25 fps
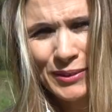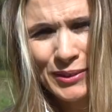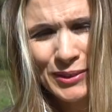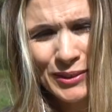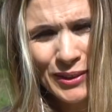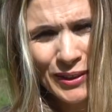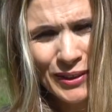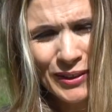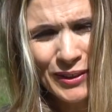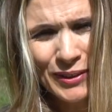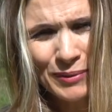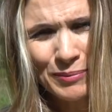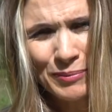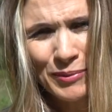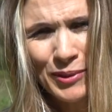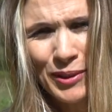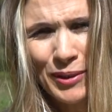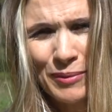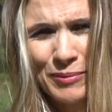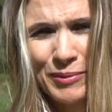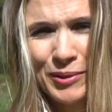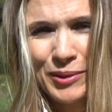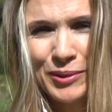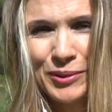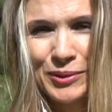was going to
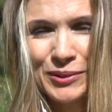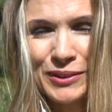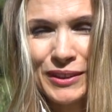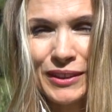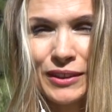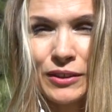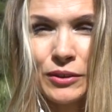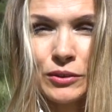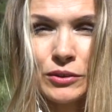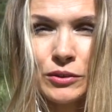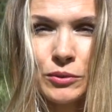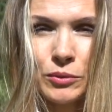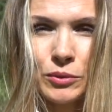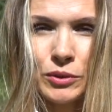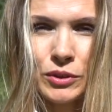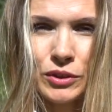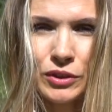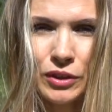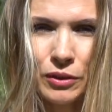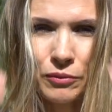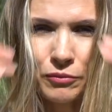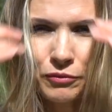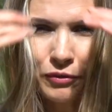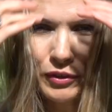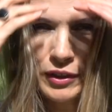come closer and closer. It was
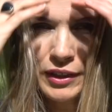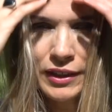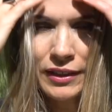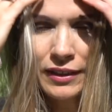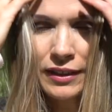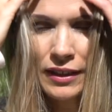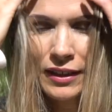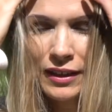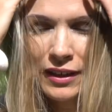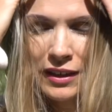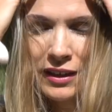something